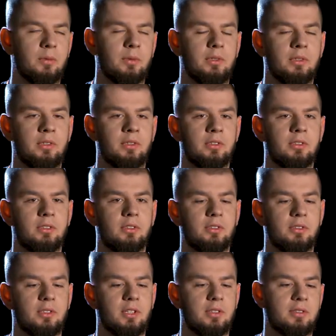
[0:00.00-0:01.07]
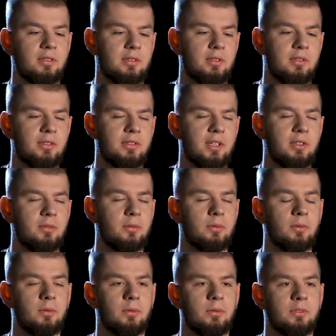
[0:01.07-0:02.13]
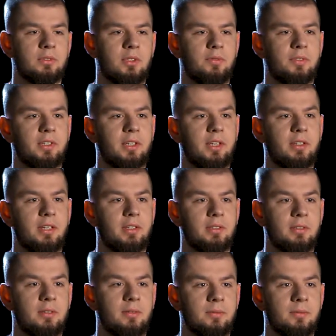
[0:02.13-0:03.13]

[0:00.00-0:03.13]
we just decide to do something like that.